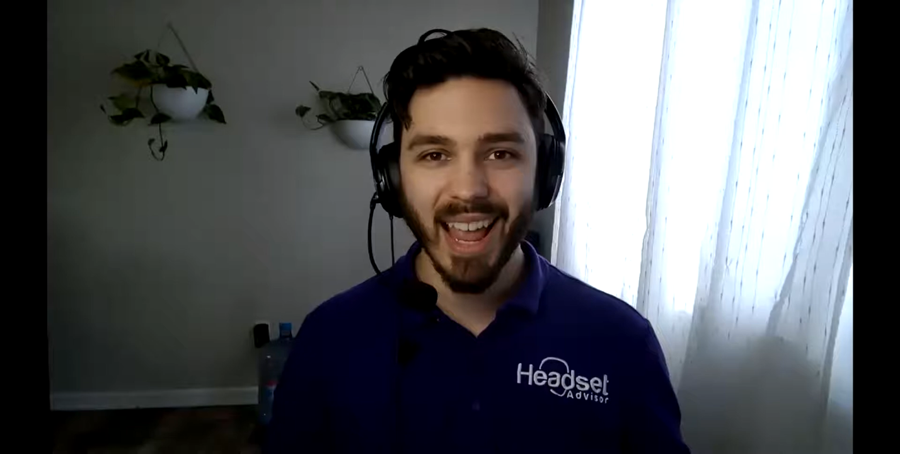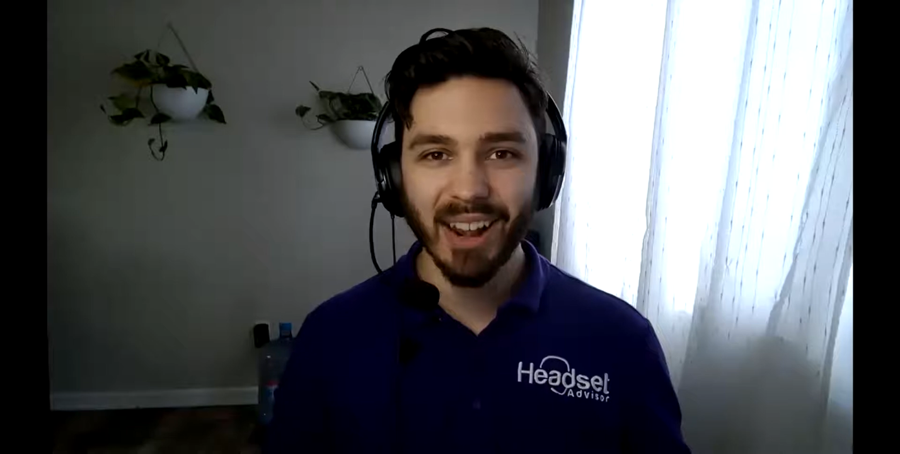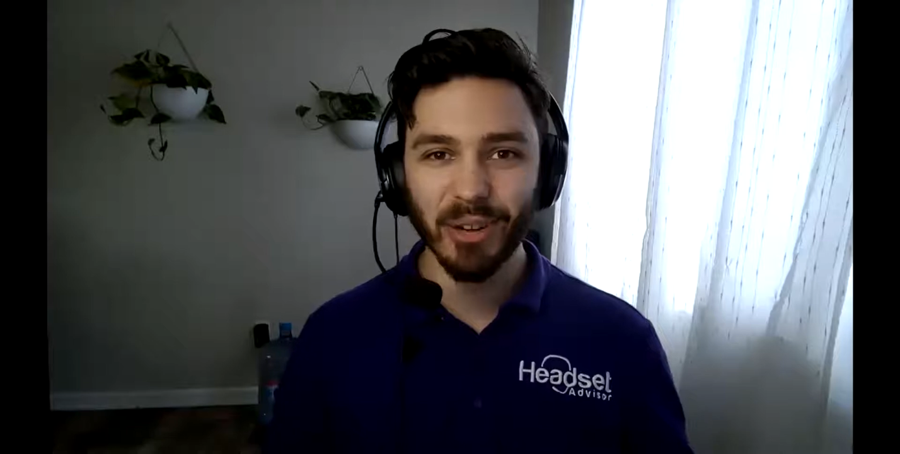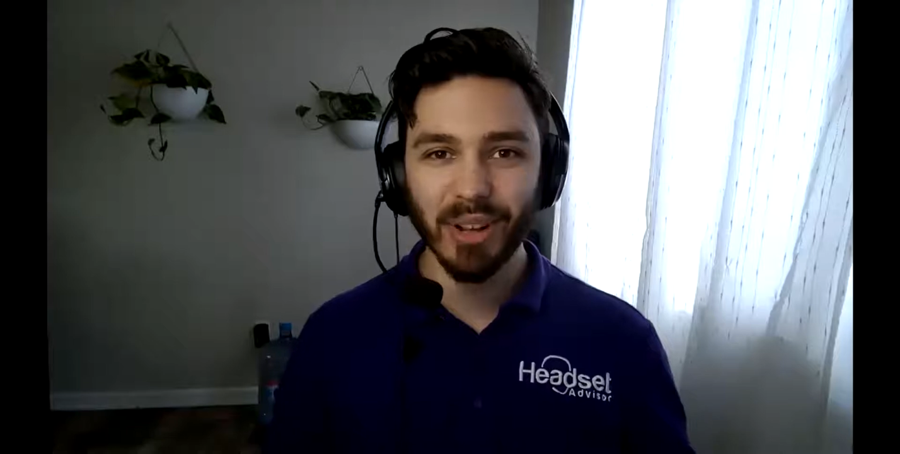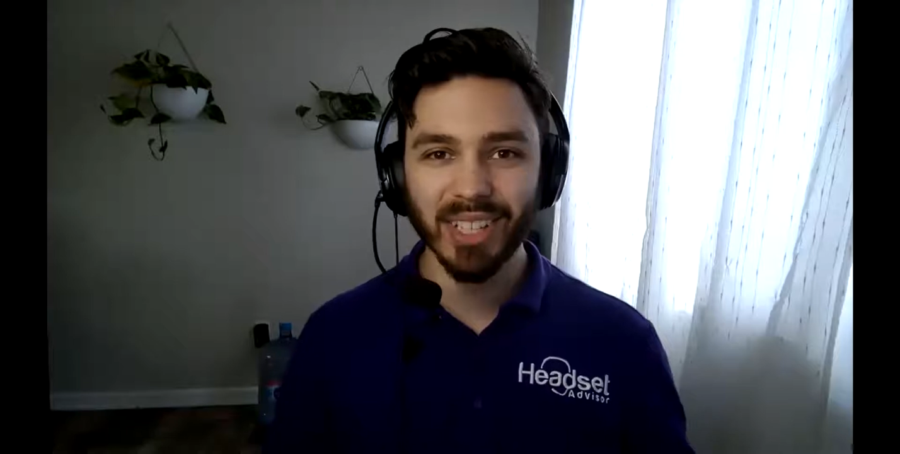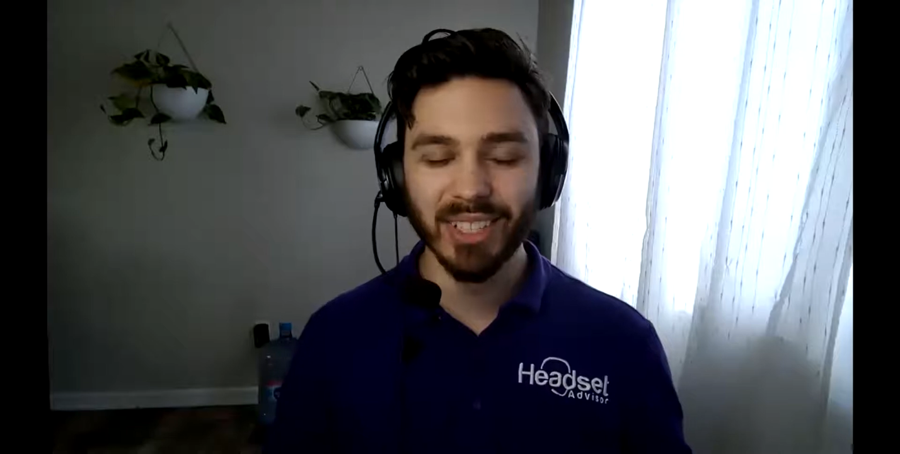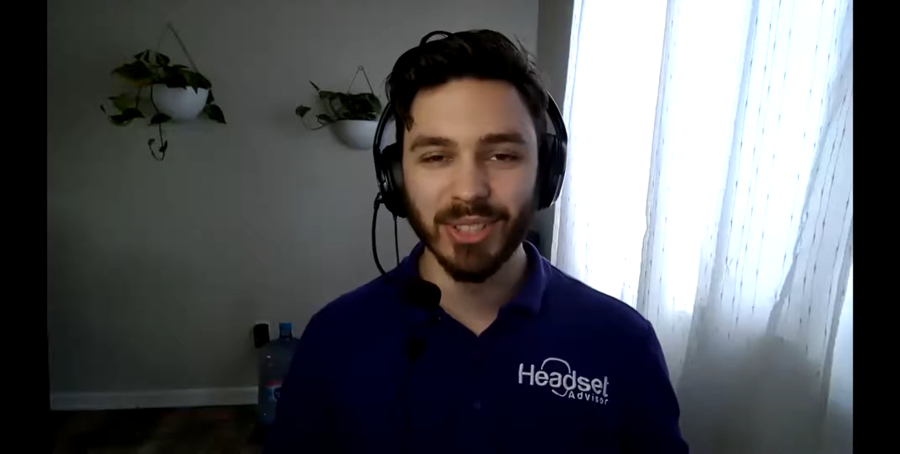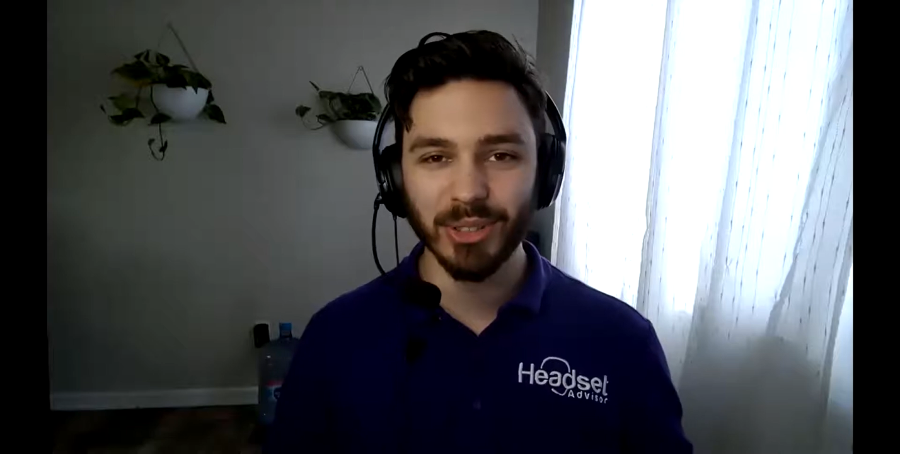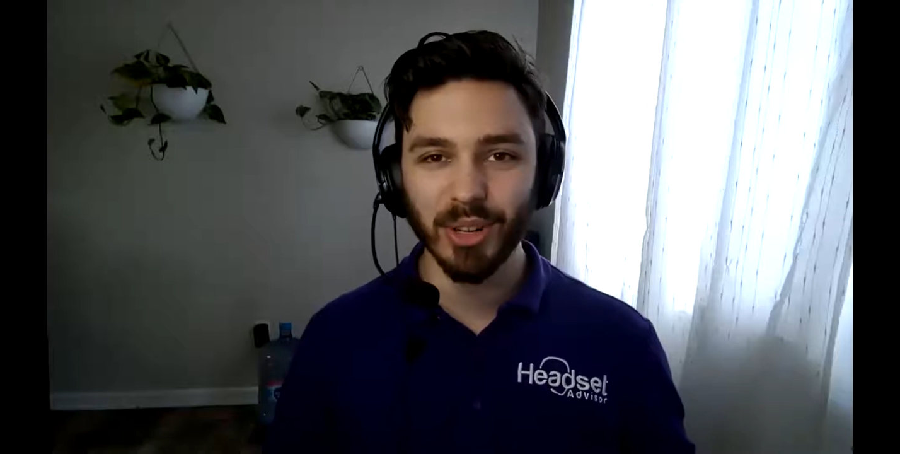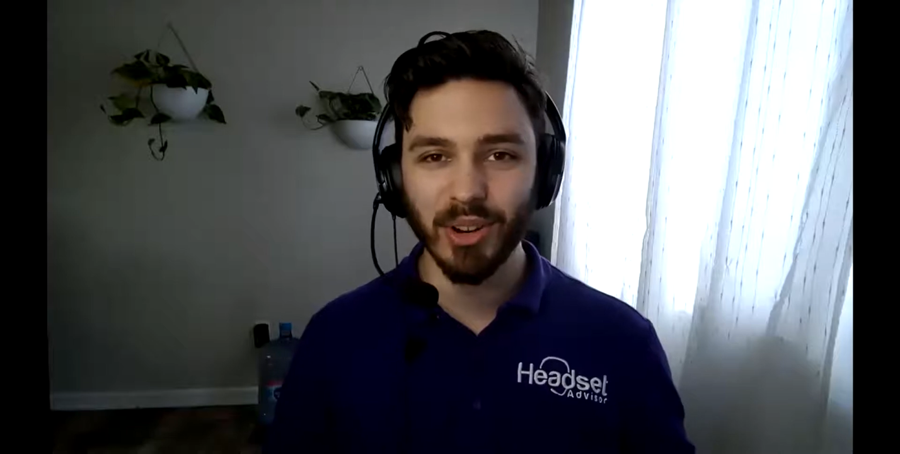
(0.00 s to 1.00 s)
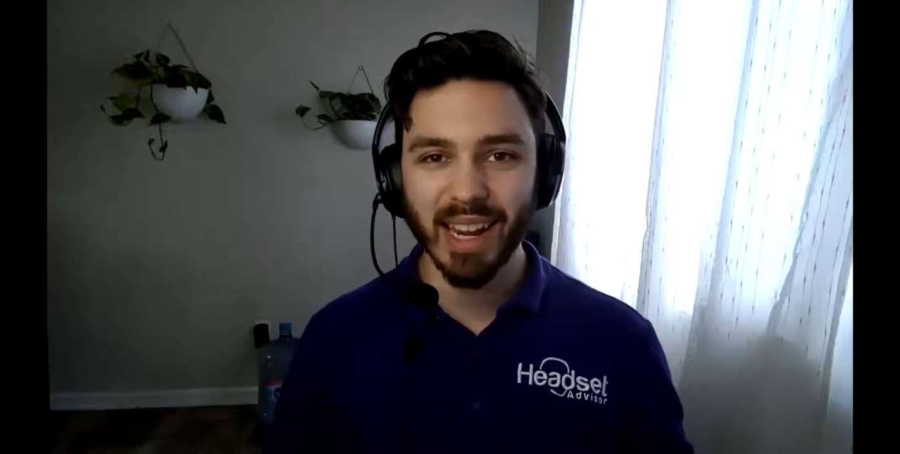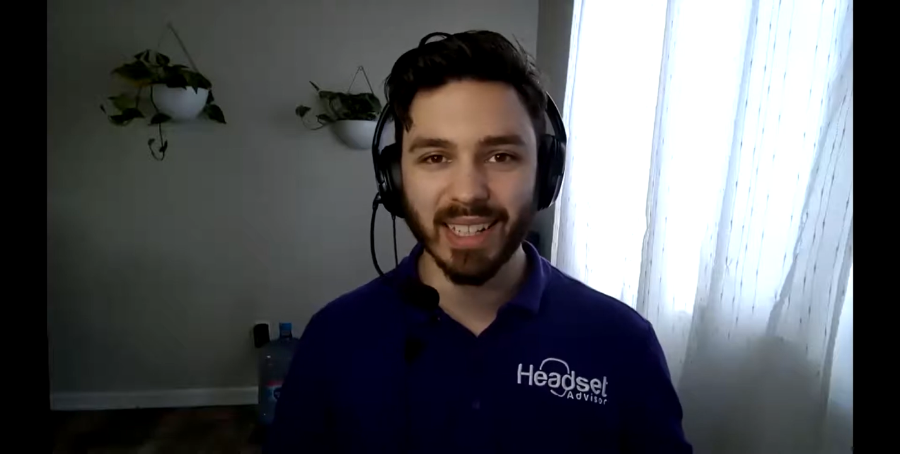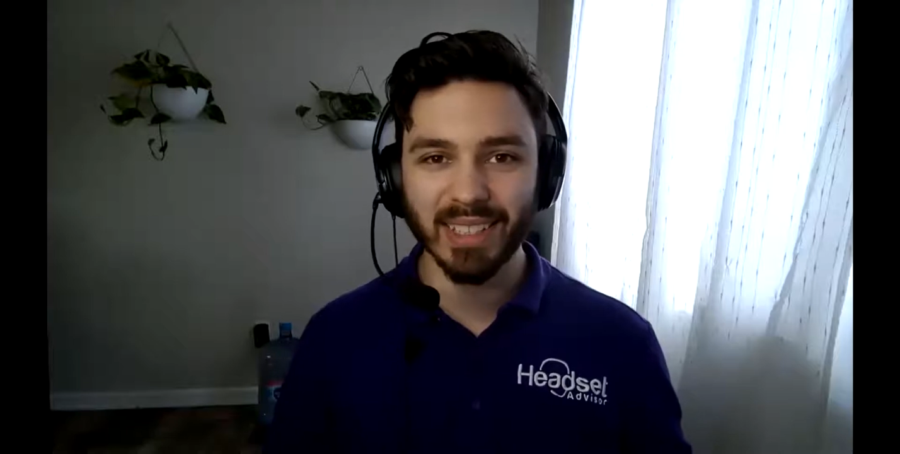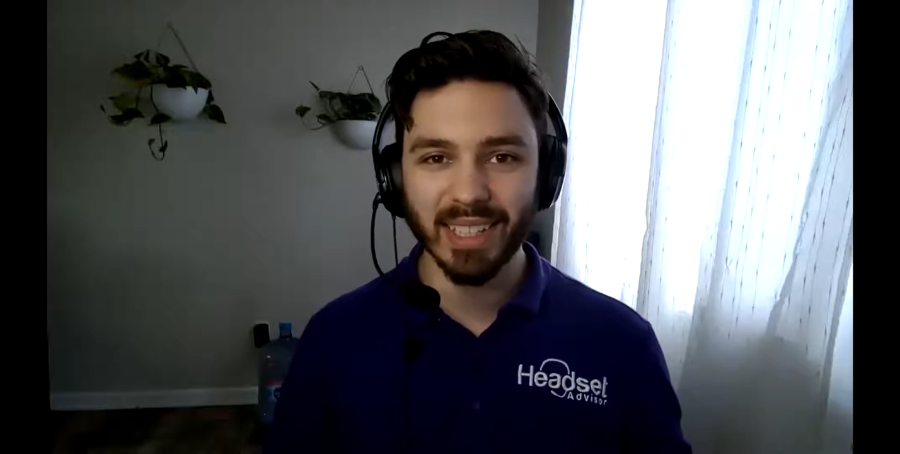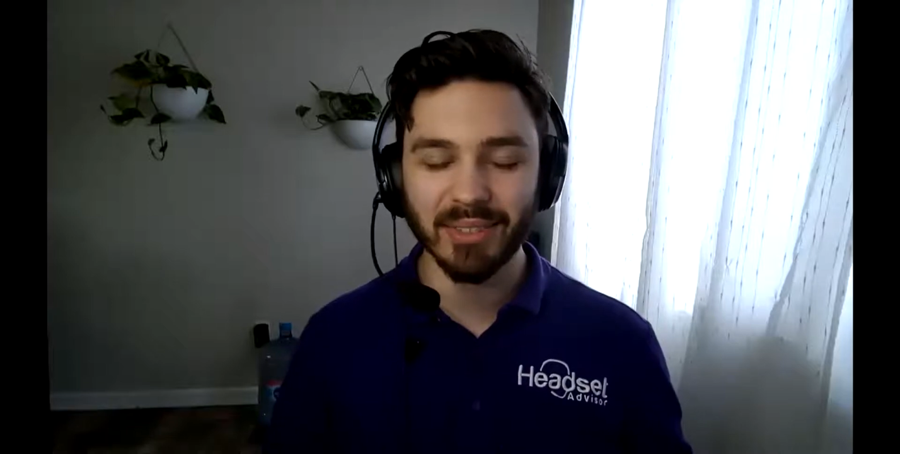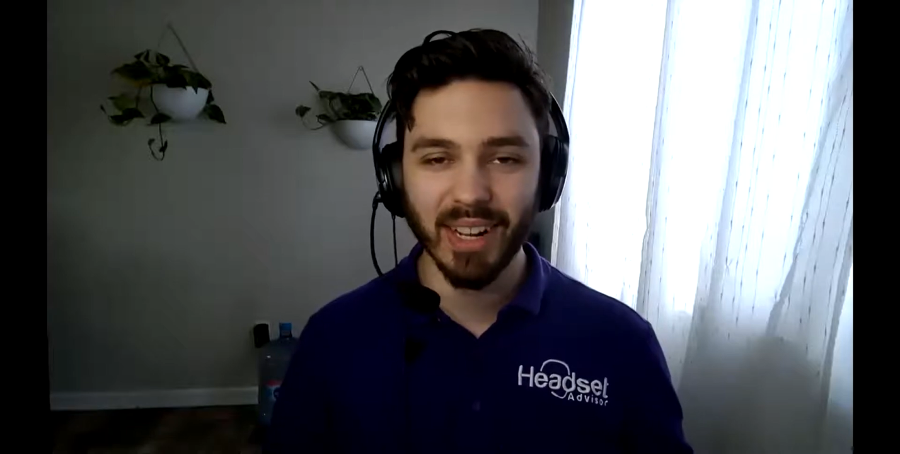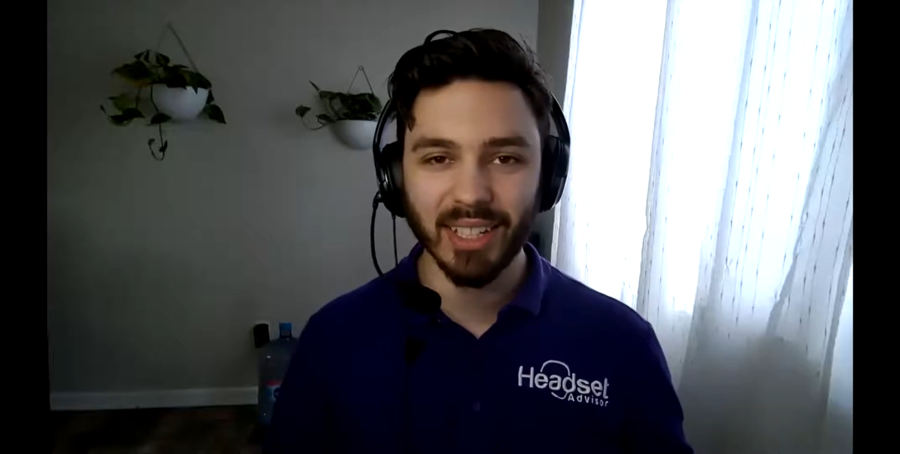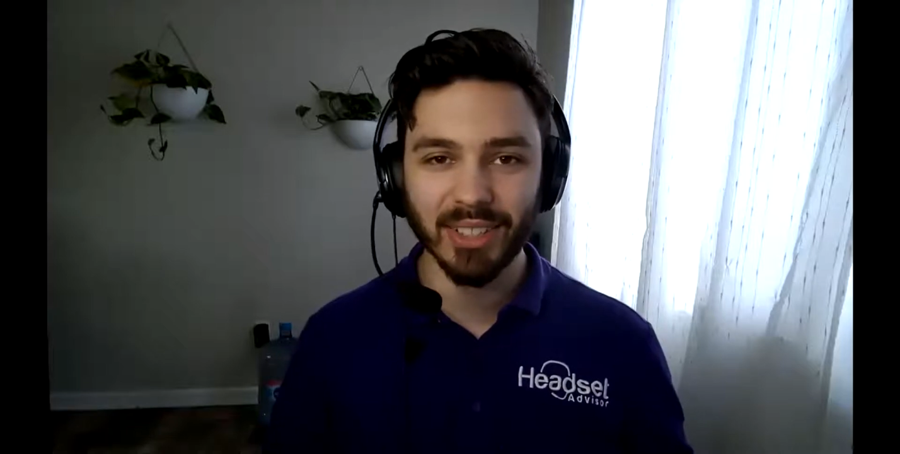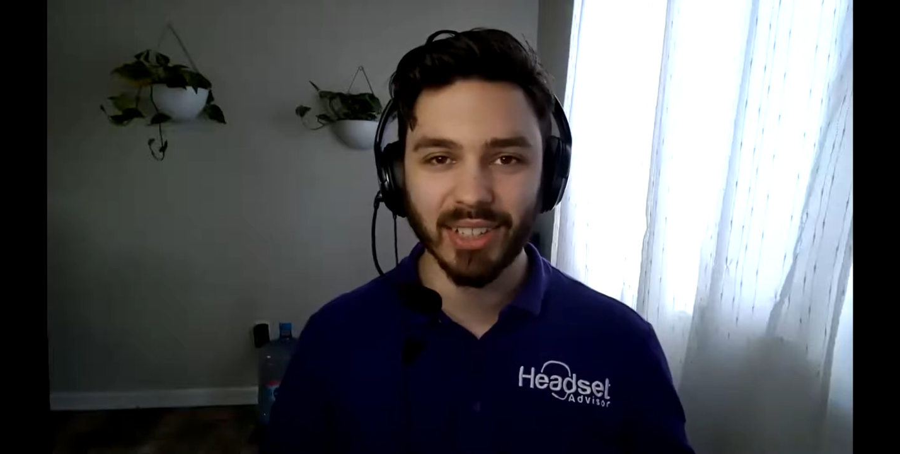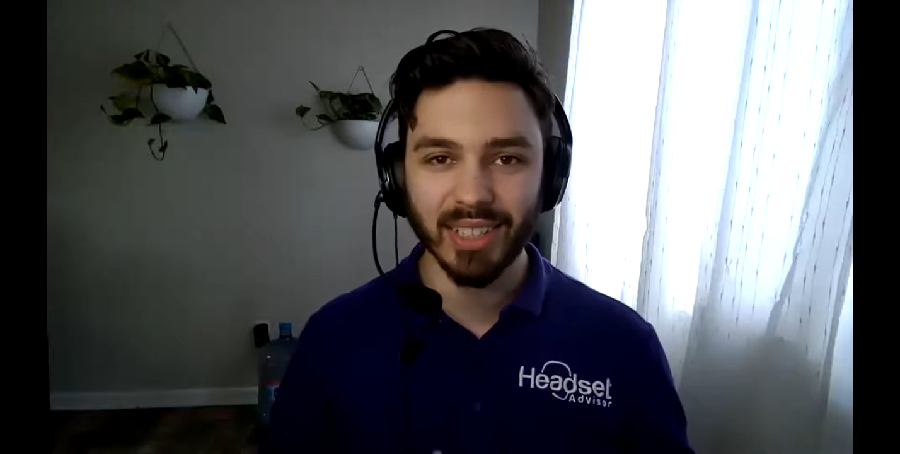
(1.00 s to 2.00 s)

everyone, this is Drew at Headset Advisor,